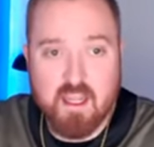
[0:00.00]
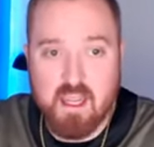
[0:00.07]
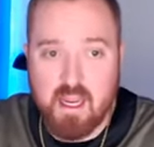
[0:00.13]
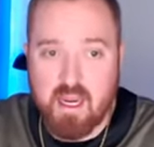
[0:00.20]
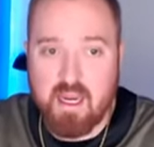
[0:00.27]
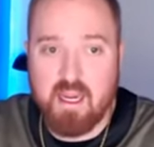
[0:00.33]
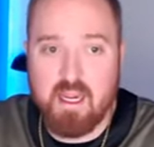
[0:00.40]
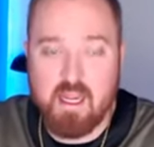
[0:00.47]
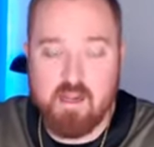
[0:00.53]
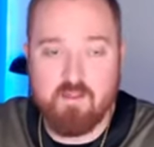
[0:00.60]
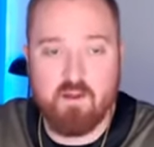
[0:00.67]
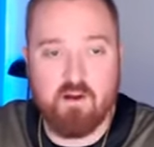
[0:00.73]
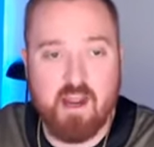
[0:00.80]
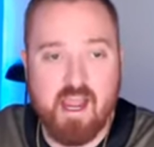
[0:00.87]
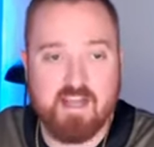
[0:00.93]
and
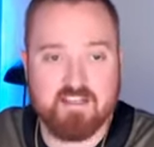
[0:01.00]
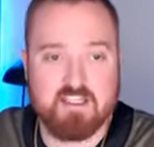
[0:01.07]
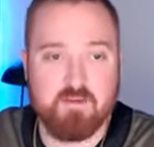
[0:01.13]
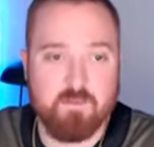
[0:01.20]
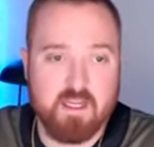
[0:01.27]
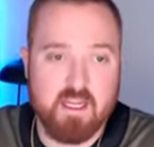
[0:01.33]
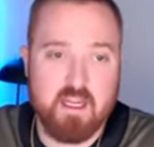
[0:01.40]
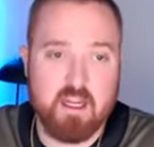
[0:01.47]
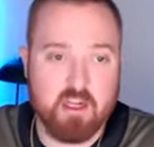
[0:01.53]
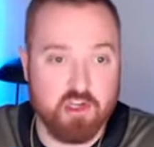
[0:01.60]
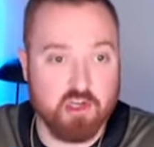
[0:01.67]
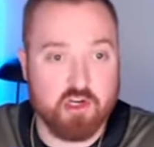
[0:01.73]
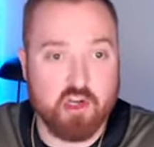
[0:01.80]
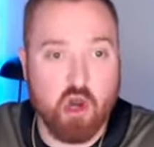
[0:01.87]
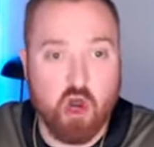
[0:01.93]
there has to be
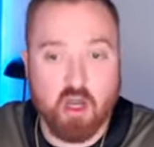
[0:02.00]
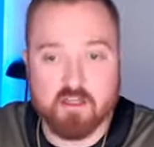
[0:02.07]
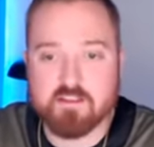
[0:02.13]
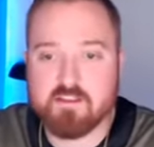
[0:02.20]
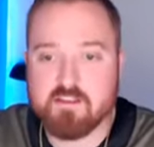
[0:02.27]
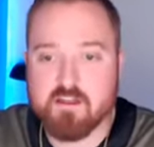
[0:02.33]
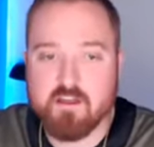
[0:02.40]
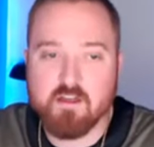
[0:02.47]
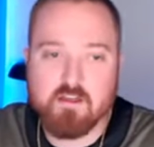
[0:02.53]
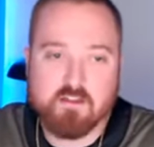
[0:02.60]
good cause.